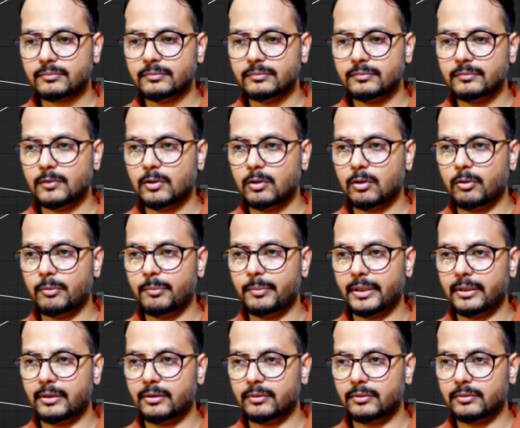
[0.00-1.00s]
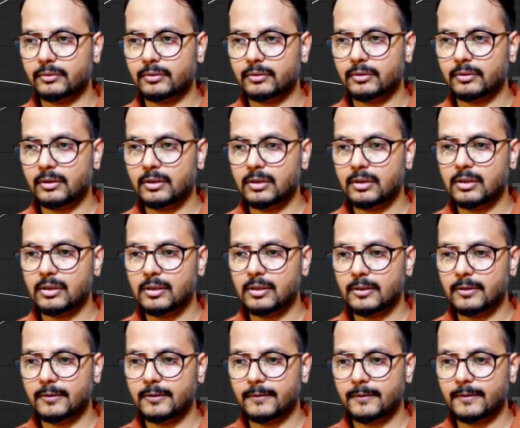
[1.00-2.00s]
Oh my god.
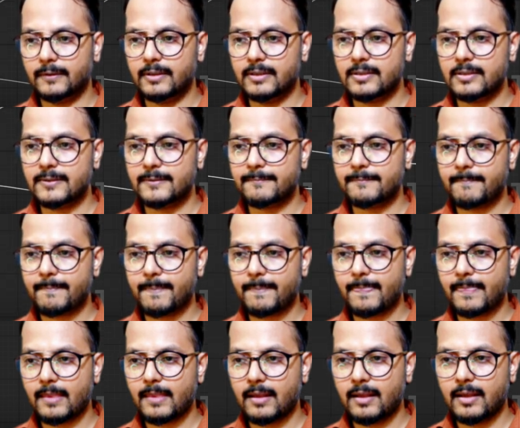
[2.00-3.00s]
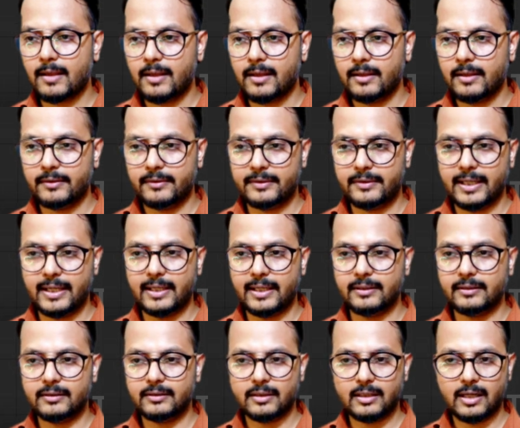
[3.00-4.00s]
This. Then
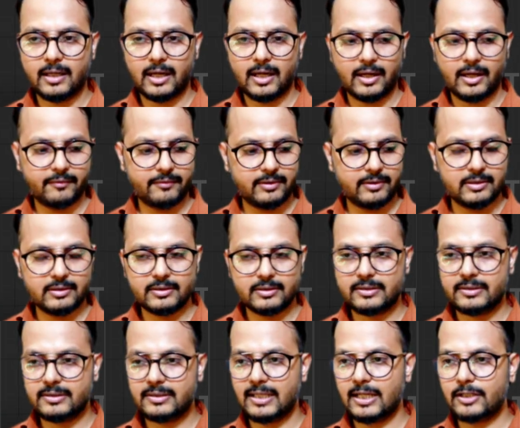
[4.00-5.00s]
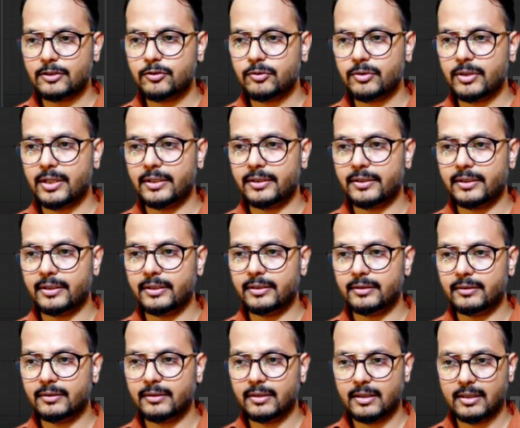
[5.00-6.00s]
I will saturate it
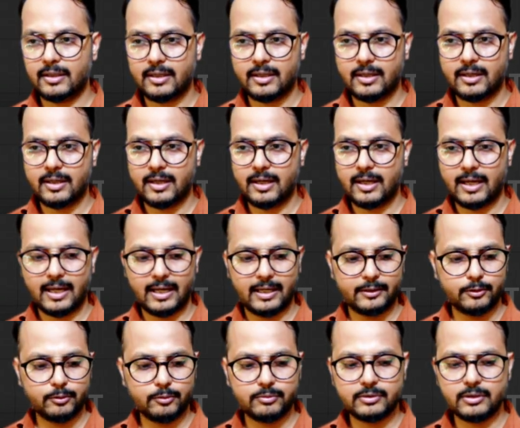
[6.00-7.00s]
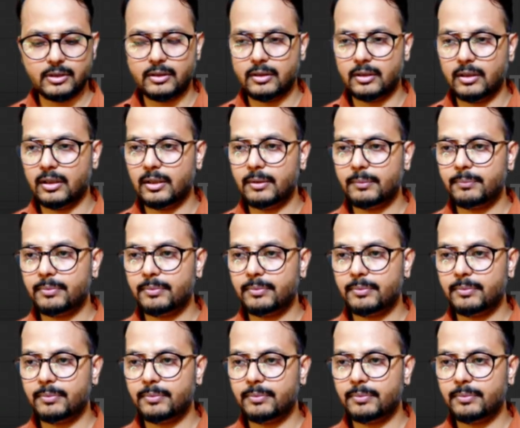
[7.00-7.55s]
and use a lerp.